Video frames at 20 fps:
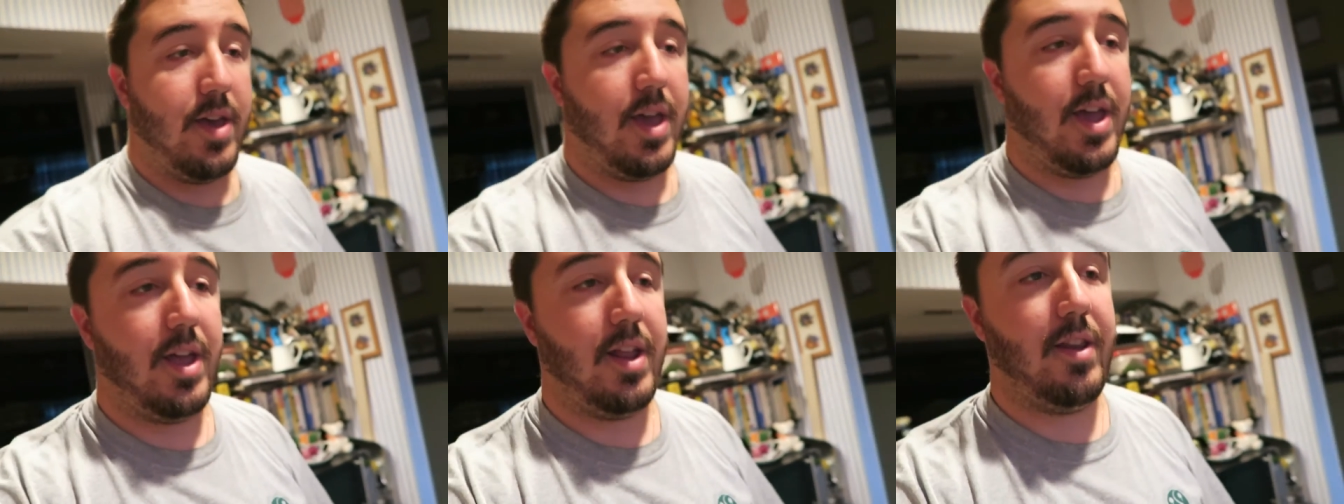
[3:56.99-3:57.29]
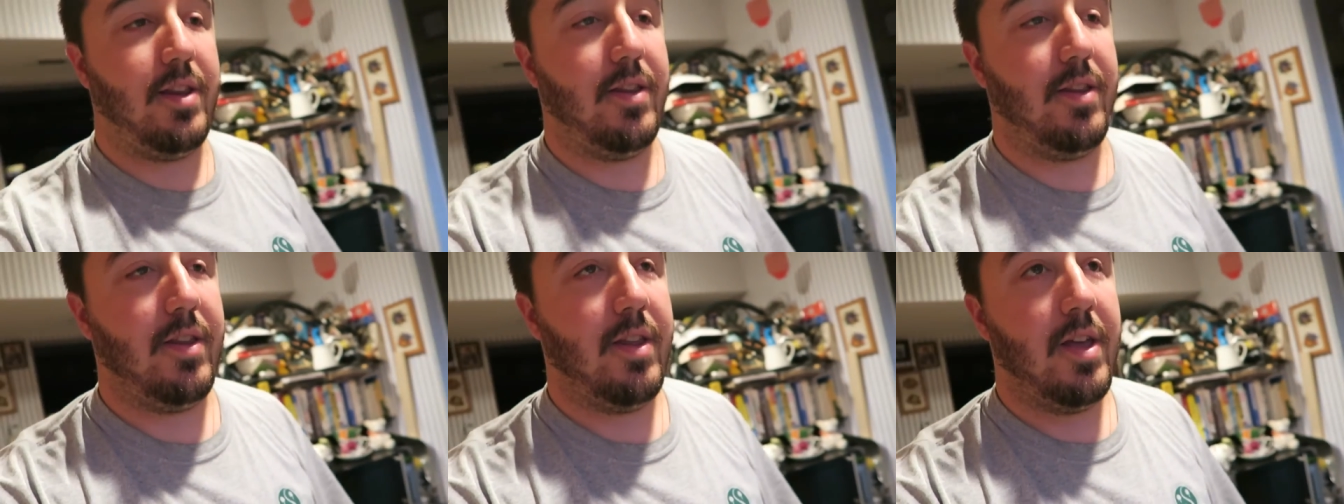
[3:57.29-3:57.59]

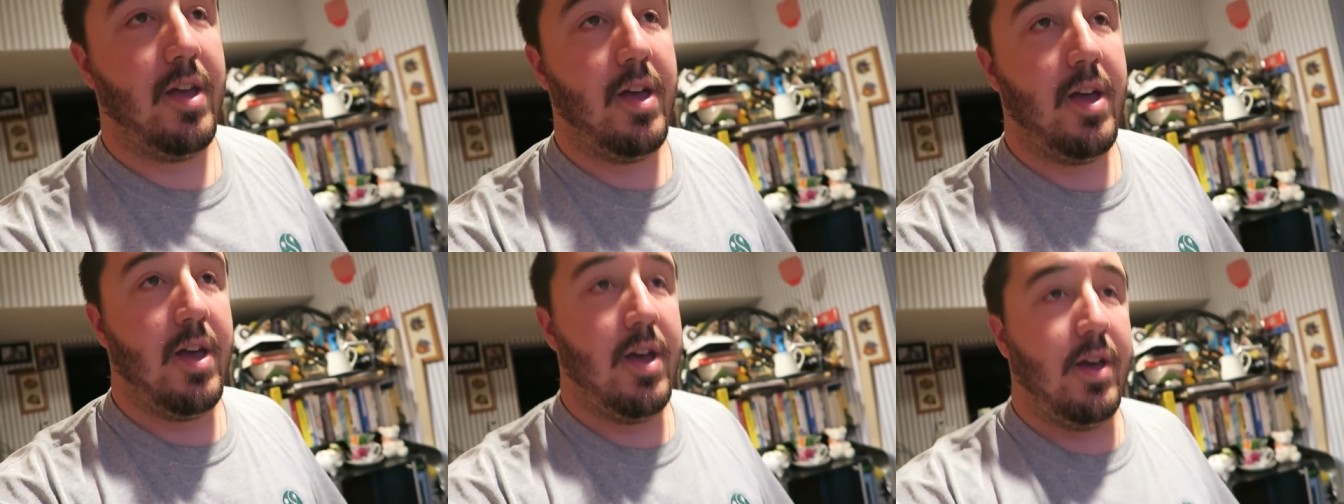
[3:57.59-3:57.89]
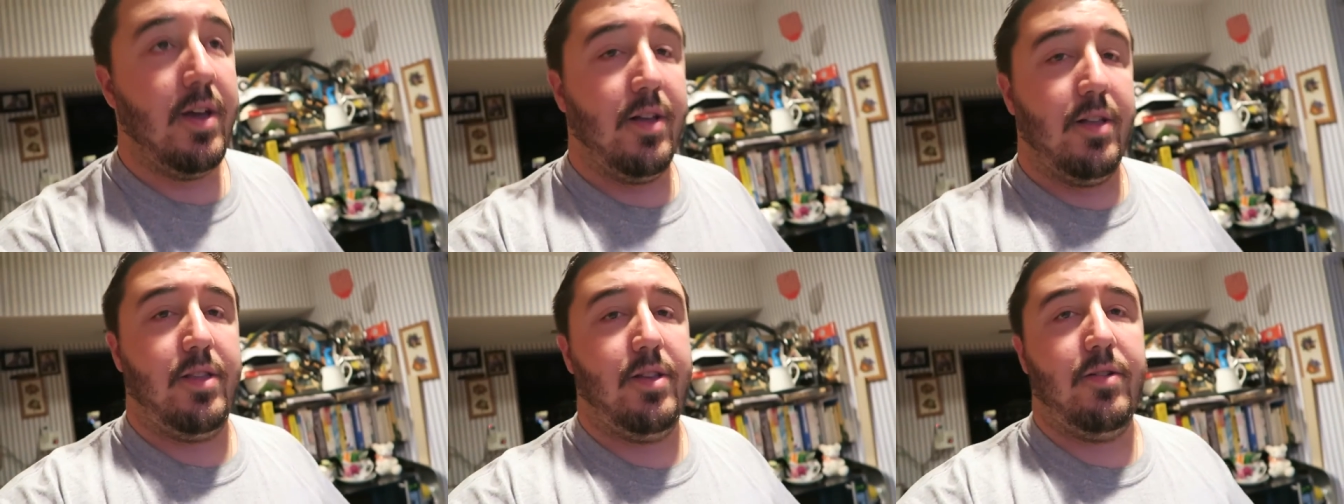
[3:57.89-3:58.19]
and
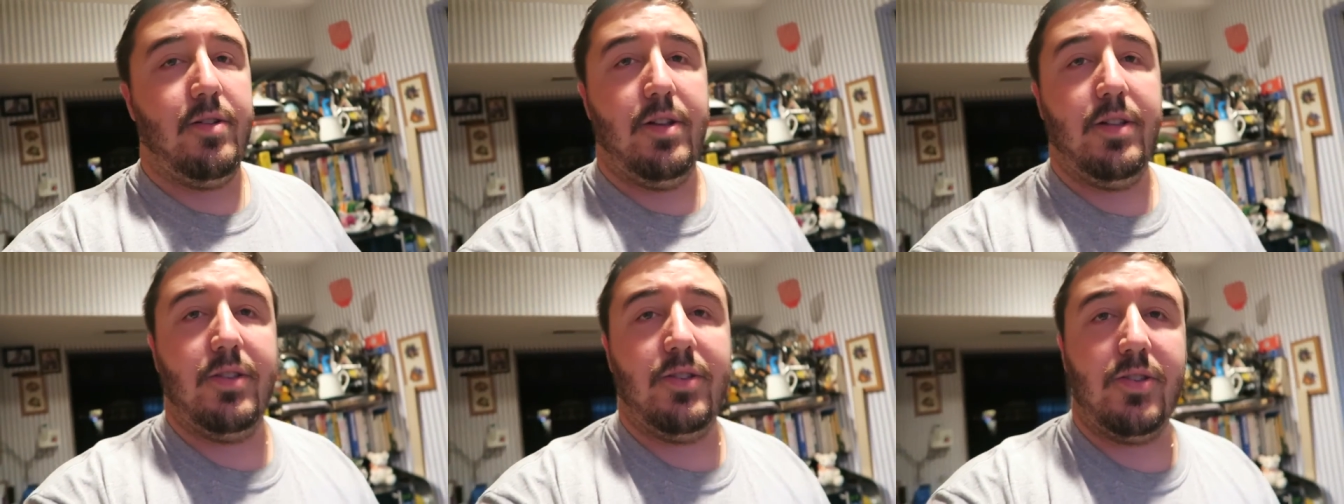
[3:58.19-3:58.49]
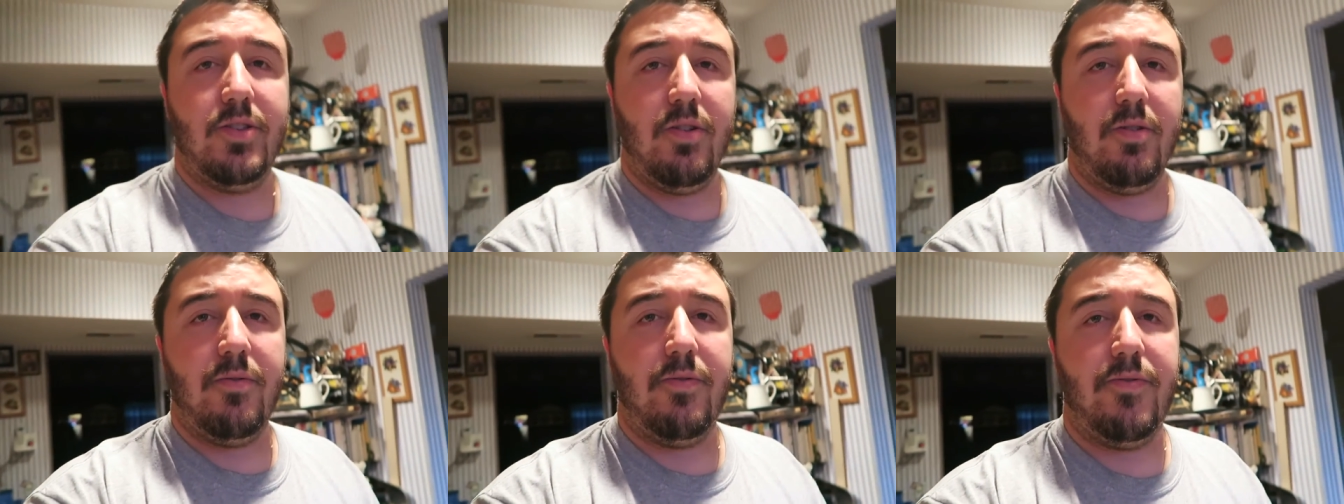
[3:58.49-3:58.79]
dude, it's
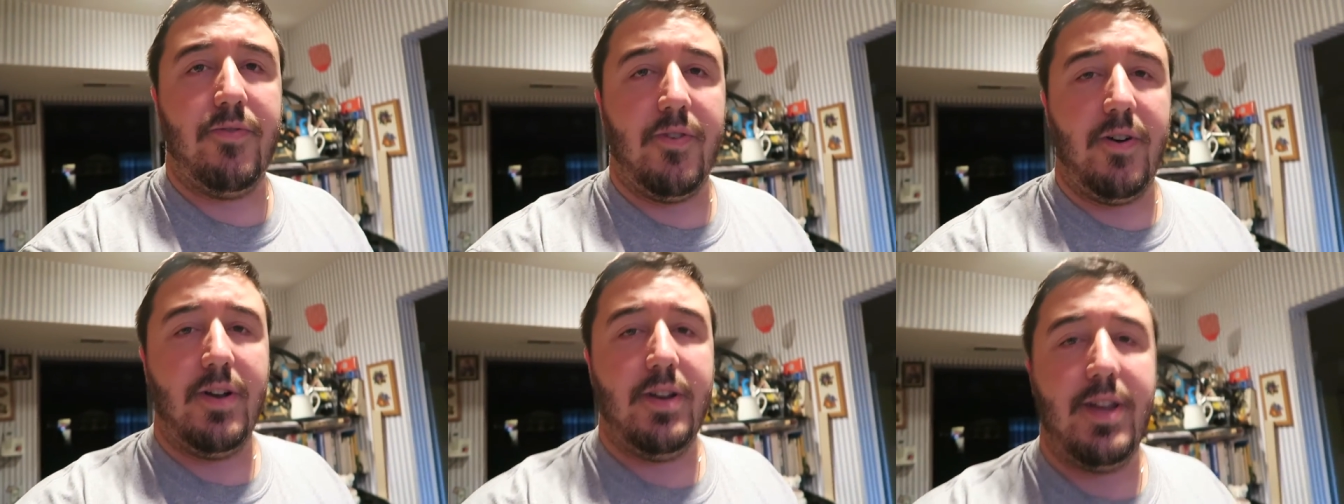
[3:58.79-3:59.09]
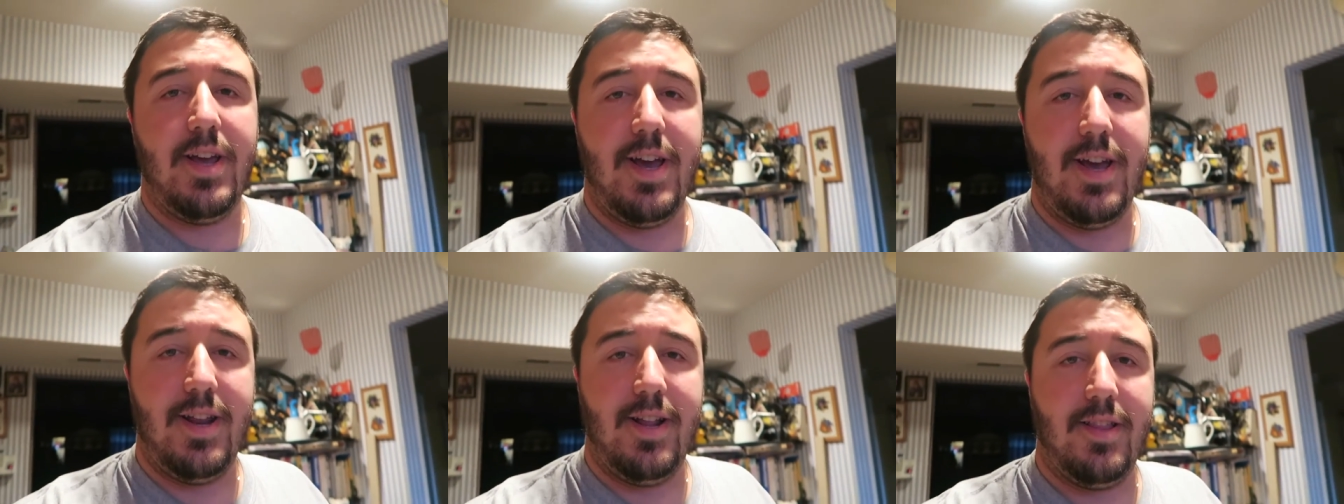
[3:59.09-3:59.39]
so
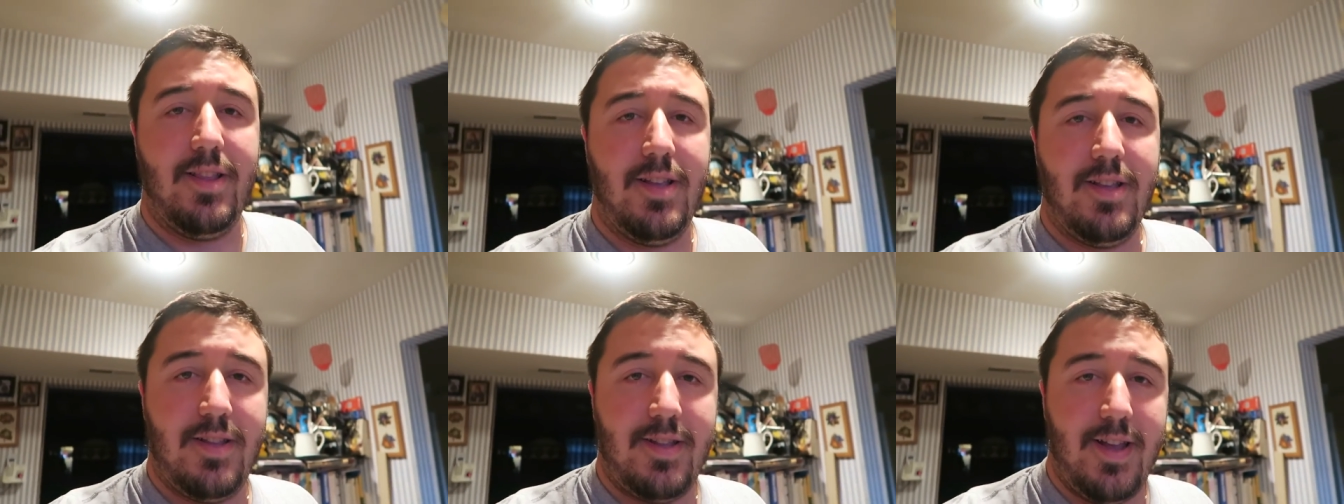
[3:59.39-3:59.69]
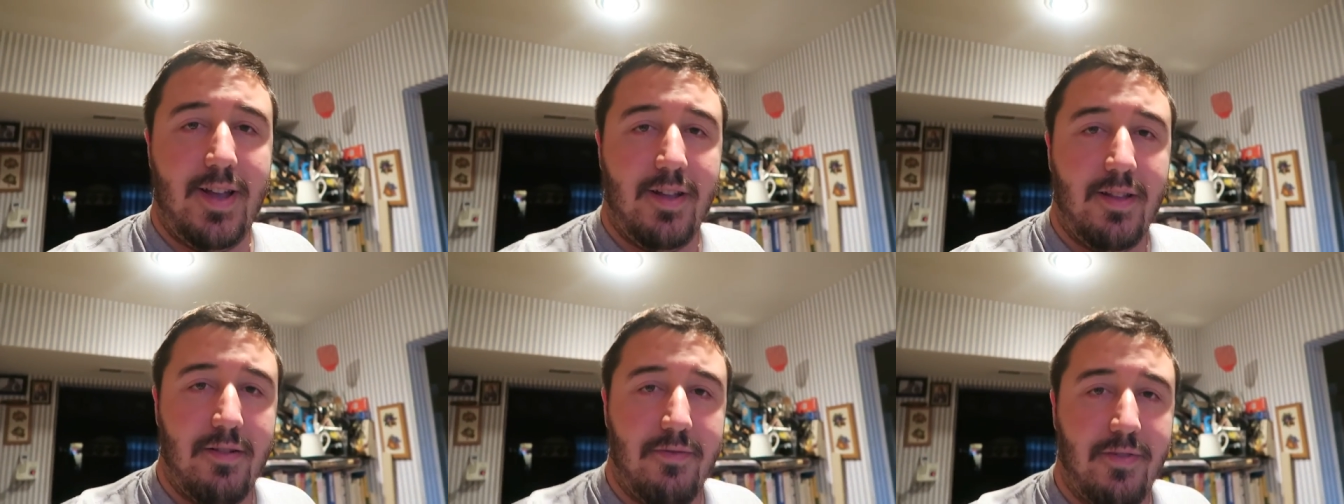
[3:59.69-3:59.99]
fun to edit these
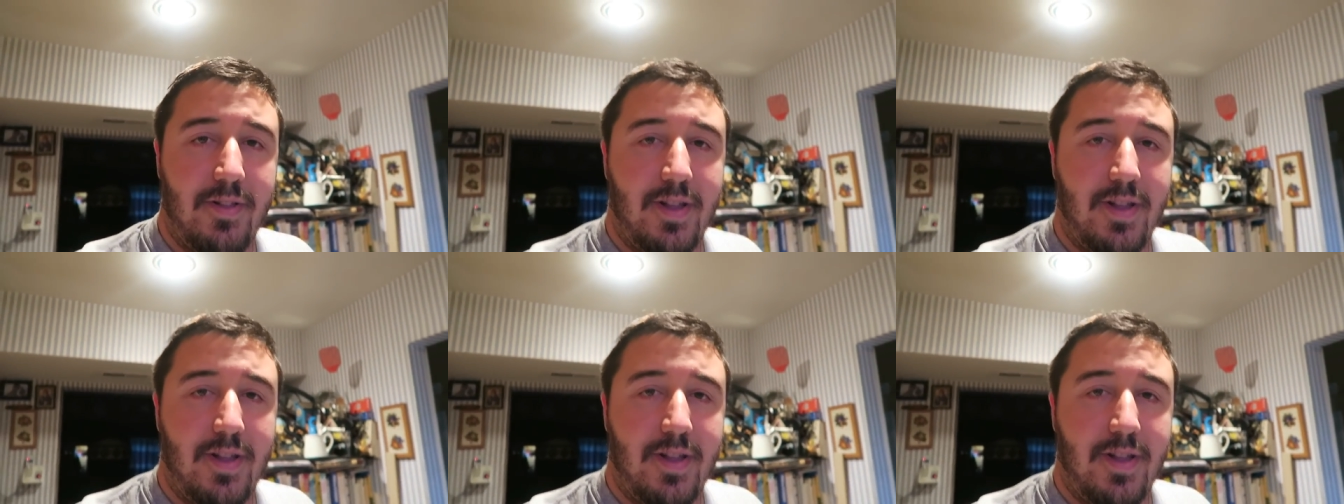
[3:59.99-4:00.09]
daily